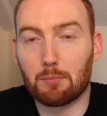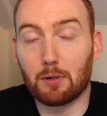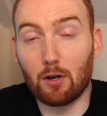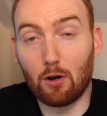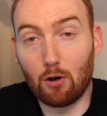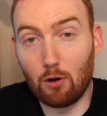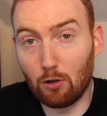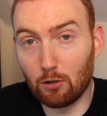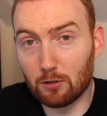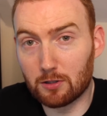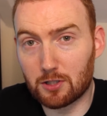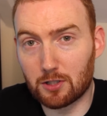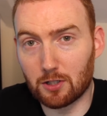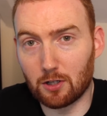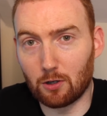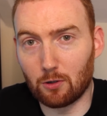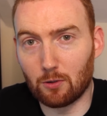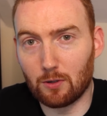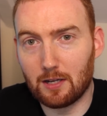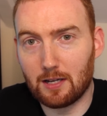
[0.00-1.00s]
but
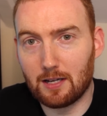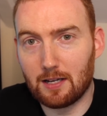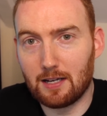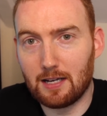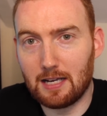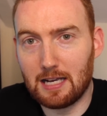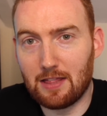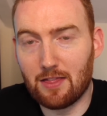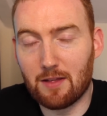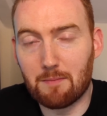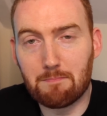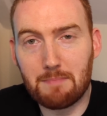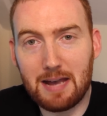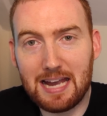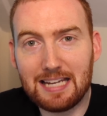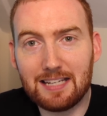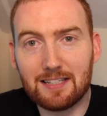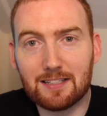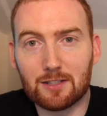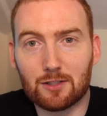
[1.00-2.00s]
also in the
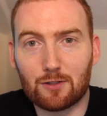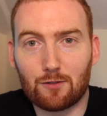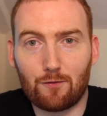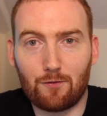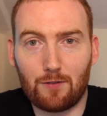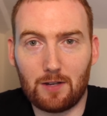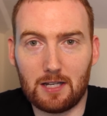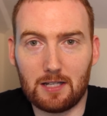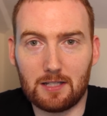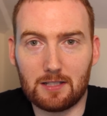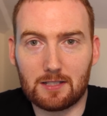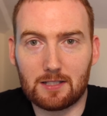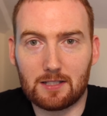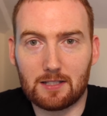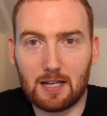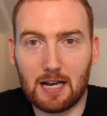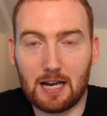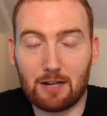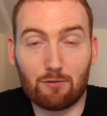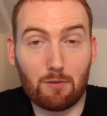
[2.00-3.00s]
maintenance
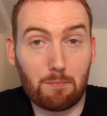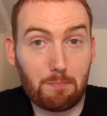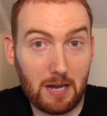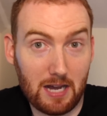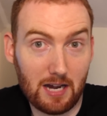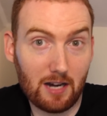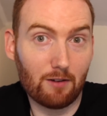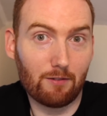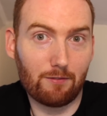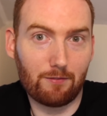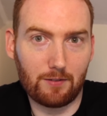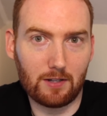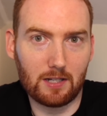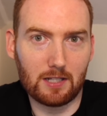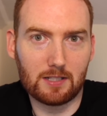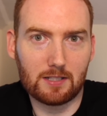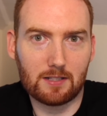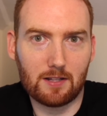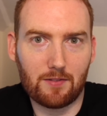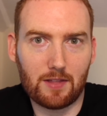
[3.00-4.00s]
fees and repair
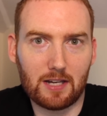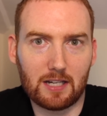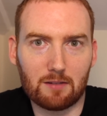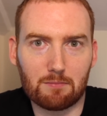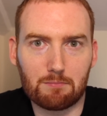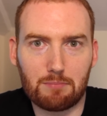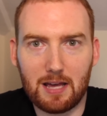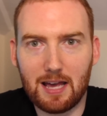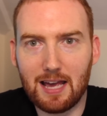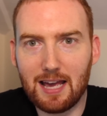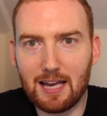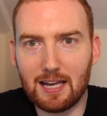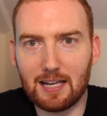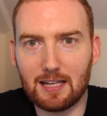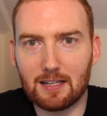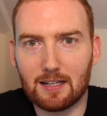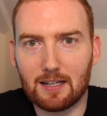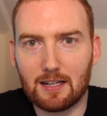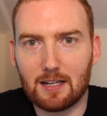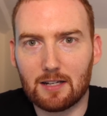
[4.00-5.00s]
fees that they can
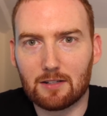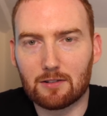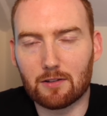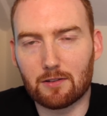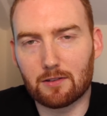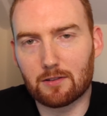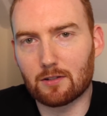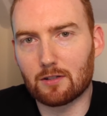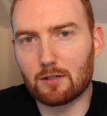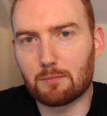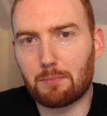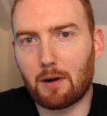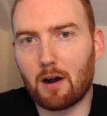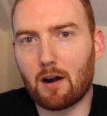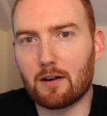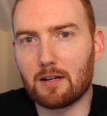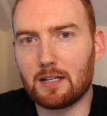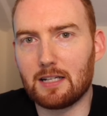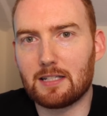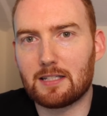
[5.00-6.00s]
pay to
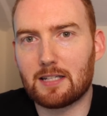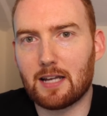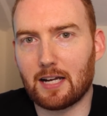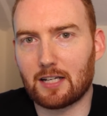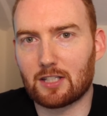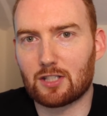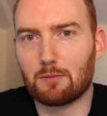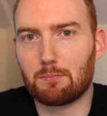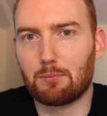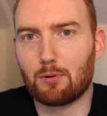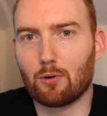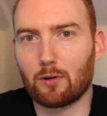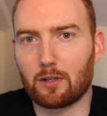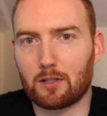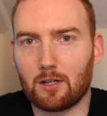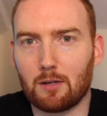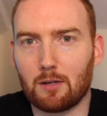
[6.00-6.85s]
third-party tech support